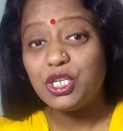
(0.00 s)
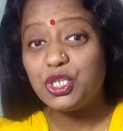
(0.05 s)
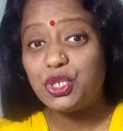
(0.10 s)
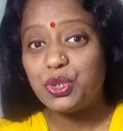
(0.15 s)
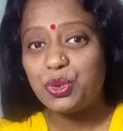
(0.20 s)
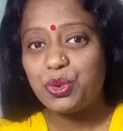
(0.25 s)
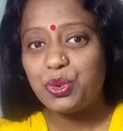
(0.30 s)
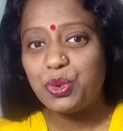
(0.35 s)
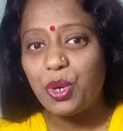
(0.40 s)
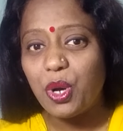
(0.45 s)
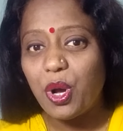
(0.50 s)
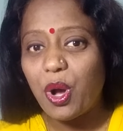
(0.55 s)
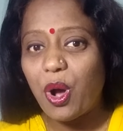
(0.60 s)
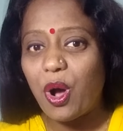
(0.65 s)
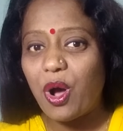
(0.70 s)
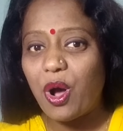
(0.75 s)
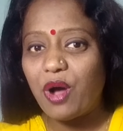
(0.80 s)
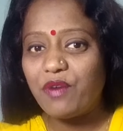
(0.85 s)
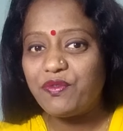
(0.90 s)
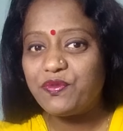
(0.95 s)
2
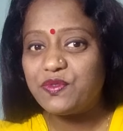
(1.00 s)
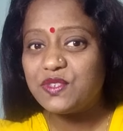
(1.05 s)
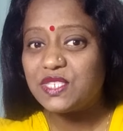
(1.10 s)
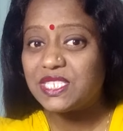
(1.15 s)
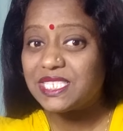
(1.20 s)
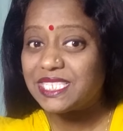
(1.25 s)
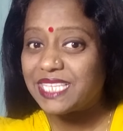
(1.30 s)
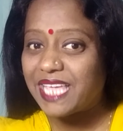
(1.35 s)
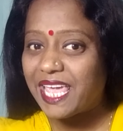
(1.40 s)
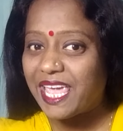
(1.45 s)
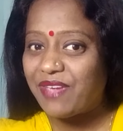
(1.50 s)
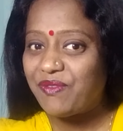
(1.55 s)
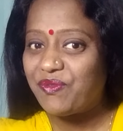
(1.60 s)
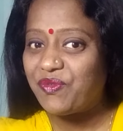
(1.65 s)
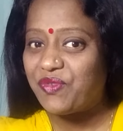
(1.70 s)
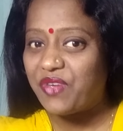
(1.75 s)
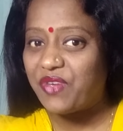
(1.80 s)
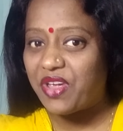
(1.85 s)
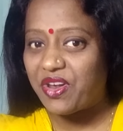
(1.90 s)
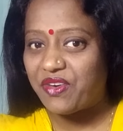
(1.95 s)
of
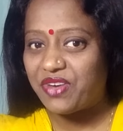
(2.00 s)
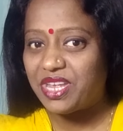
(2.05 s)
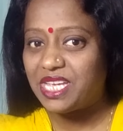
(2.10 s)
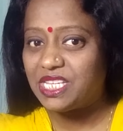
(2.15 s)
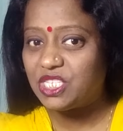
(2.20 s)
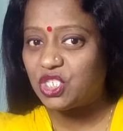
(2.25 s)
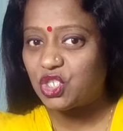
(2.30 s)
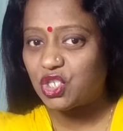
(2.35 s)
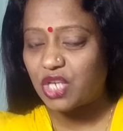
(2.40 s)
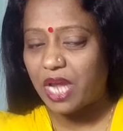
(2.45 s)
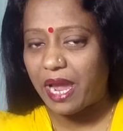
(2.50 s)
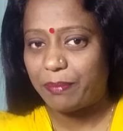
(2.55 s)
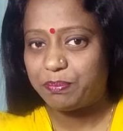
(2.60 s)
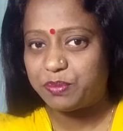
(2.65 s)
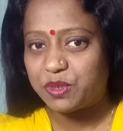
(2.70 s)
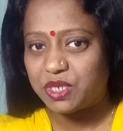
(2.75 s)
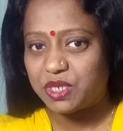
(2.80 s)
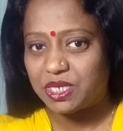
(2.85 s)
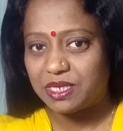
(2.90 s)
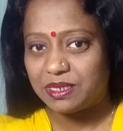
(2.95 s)
same very
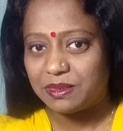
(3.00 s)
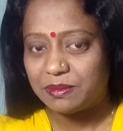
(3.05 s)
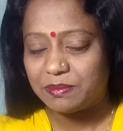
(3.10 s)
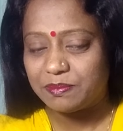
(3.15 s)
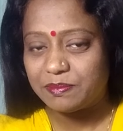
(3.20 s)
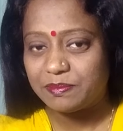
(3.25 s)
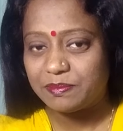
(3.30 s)
chapter.